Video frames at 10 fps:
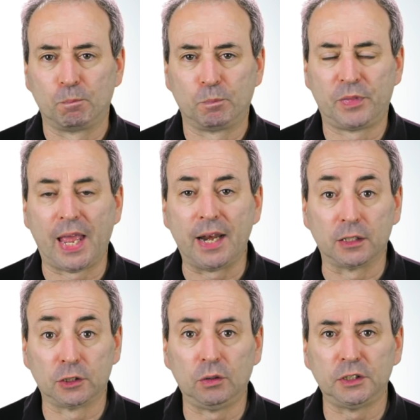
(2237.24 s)
then
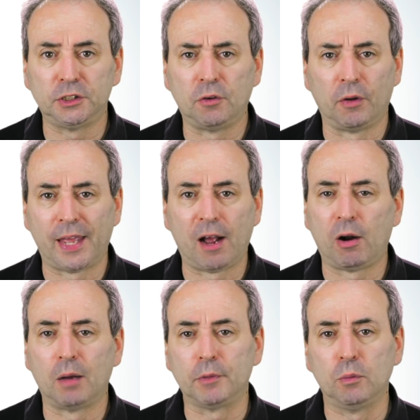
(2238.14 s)
as long as you've got the
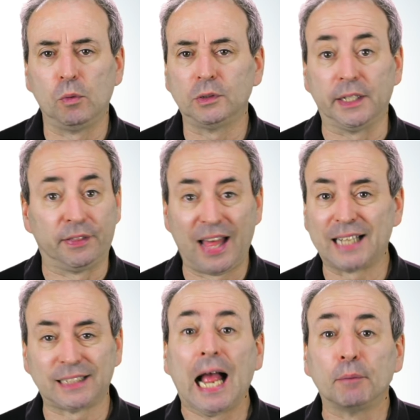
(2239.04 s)
outcome you wanted,
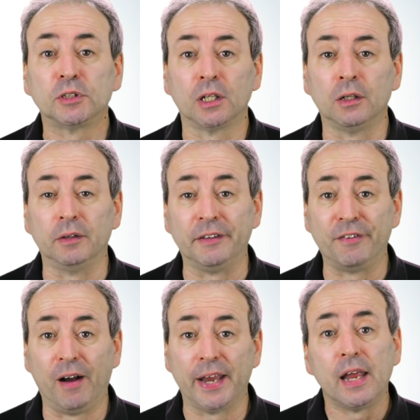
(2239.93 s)
that's absolutely
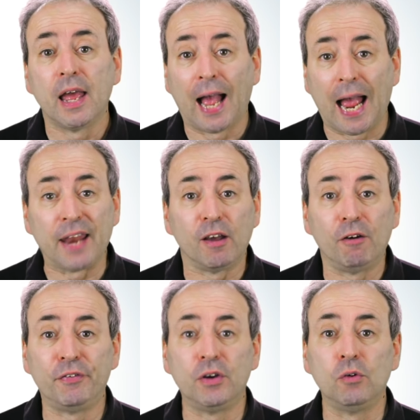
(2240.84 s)
fine. And they'll
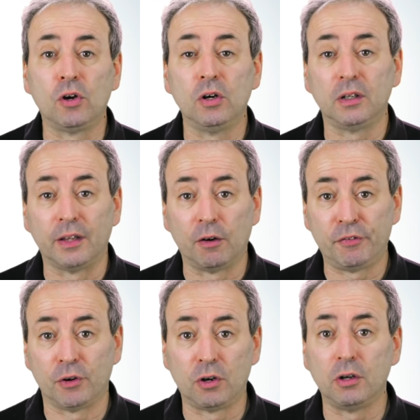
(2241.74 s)
feel good and they'll
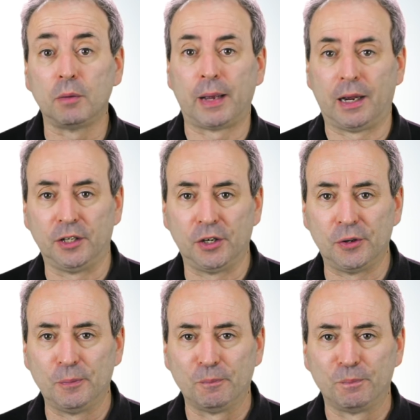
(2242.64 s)
feel good about
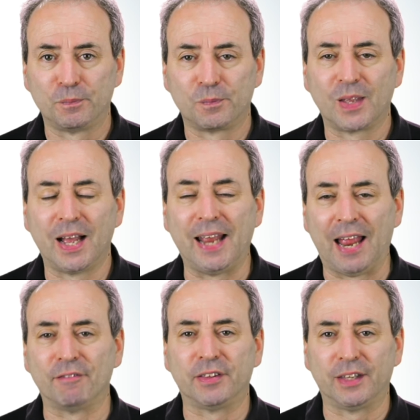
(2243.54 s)
you and
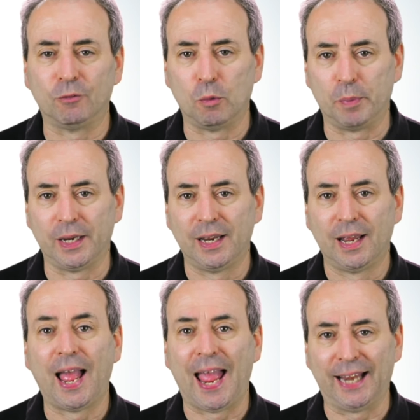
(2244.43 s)
everything will be
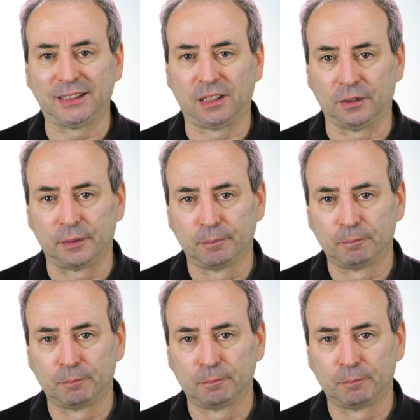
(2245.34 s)
excellent.